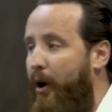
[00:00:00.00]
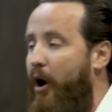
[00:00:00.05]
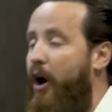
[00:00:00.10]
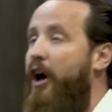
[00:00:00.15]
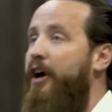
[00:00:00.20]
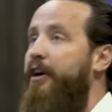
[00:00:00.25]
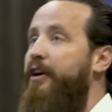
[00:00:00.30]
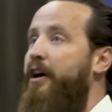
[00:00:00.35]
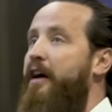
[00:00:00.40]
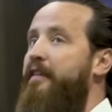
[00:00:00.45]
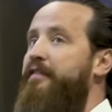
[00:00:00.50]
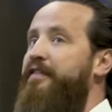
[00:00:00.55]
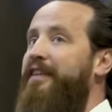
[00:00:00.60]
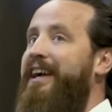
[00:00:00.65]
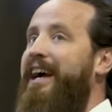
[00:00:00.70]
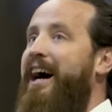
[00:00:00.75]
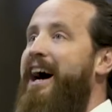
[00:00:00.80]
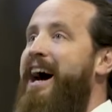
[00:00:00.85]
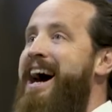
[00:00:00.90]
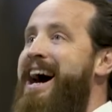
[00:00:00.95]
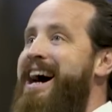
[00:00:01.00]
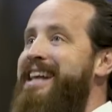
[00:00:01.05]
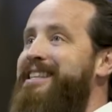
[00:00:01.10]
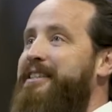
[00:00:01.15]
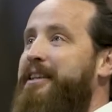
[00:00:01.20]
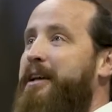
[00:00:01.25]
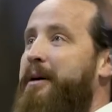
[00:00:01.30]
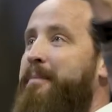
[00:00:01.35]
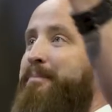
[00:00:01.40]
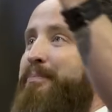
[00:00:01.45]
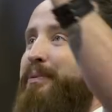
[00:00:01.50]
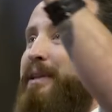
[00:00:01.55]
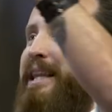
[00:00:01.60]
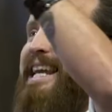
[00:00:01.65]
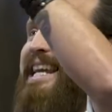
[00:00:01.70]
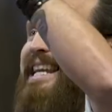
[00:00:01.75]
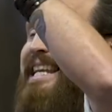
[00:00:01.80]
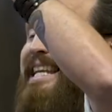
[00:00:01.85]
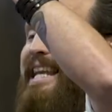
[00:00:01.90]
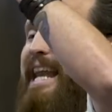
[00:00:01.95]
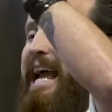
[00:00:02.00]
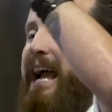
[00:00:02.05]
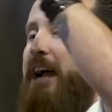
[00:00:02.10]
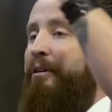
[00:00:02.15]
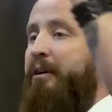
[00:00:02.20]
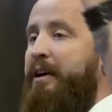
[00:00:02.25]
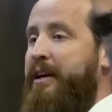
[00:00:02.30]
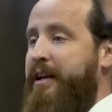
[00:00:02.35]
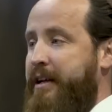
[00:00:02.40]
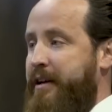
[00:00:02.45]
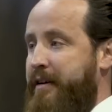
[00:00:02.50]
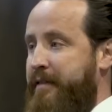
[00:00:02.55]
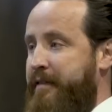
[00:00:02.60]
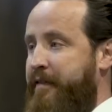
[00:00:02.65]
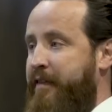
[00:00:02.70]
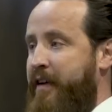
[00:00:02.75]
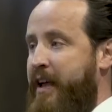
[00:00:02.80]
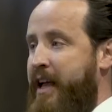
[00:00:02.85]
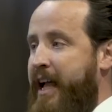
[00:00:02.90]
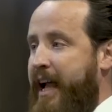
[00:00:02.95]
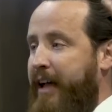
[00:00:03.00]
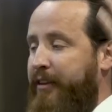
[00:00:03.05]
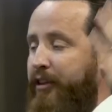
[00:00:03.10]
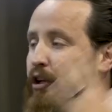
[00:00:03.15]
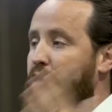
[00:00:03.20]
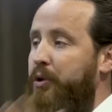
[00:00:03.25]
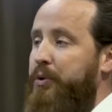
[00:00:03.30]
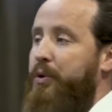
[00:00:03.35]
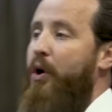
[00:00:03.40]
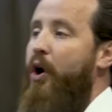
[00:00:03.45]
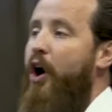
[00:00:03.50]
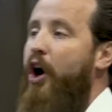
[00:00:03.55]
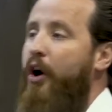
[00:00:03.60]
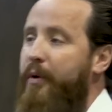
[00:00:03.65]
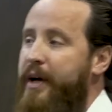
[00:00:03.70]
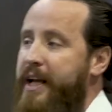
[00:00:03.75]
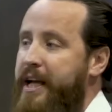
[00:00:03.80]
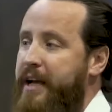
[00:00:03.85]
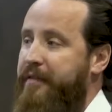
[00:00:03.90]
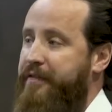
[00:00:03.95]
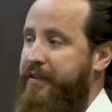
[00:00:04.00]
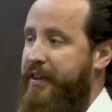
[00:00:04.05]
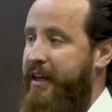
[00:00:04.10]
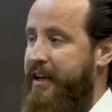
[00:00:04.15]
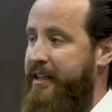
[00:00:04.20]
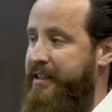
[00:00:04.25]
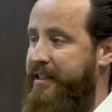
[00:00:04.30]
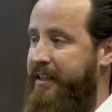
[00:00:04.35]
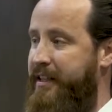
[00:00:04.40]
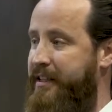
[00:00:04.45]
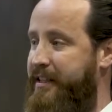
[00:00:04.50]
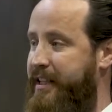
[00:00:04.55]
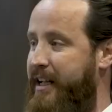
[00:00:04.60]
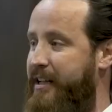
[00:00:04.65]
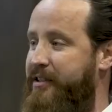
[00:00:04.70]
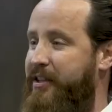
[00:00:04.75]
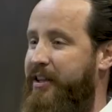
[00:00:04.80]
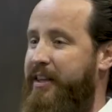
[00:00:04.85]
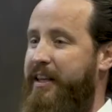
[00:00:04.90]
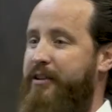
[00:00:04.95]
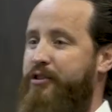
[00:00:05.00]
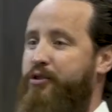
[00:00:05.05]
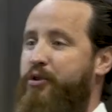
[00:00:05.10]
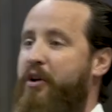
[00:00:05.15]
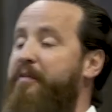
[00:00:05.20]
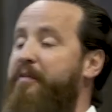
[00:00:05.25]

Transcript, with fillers: part of God's complete narrative, and the glory of this, and this gets to the issue